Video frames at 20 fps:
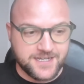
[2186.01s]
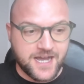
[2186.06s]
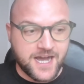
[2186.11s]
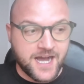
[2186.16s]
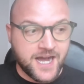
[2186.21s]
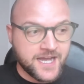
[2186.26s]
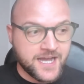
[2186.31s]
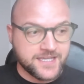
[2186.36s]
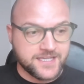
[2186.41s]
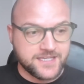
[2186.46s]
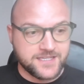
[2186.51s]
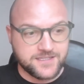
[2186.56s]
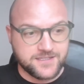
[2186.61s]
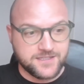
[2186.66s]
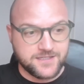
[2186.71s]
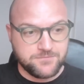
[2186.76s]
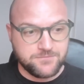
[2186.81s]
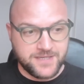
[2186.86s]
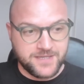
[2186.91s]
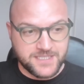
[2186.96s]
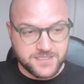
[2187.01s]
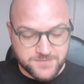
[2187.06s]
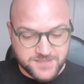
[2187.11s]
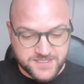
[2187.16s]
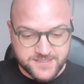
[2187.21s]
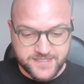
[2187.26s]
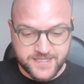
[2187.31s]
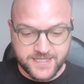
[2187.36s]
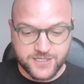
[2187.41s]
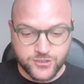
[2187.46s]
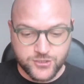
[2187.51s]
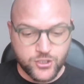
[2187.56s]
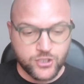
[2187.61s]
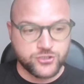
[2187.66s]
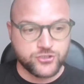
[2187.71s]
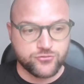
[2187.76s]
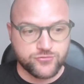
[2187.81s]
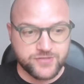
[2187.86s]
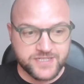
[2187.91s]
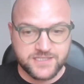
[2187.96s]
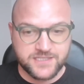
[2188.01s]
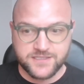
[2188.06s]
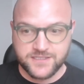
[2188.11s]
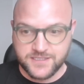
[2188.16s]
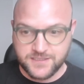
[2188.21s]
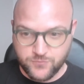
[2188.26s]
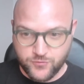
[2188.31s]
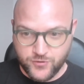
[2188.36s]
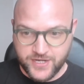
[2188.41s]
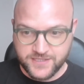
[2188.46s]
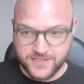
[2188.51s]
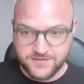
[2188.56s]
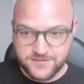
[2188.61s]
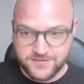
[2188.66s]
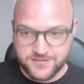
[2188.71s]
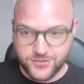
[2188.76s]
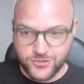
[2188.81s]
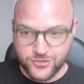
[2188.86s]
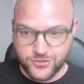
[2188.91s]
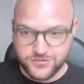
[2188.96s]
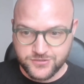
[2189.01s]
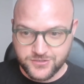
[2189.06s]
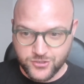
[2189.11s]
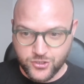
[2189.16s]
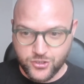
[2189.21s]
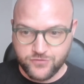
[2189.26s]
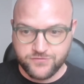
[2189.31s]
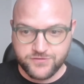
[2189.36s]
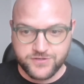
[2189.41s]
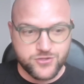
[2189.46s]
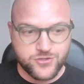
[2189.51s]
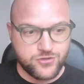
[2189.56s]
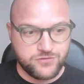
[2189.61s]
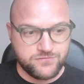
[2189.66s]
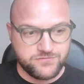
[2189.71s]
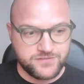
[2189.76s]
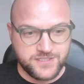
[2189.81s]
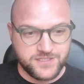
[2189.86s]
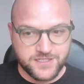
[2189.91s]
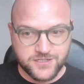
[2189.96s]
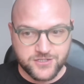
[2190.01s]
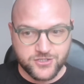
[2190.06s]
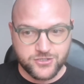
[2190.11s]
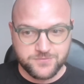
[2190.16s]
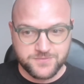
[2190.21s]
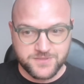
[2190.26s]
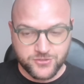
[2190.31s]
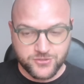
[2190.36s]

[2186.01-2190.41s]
I made a mistake not reading Brent on the coverage of the economy,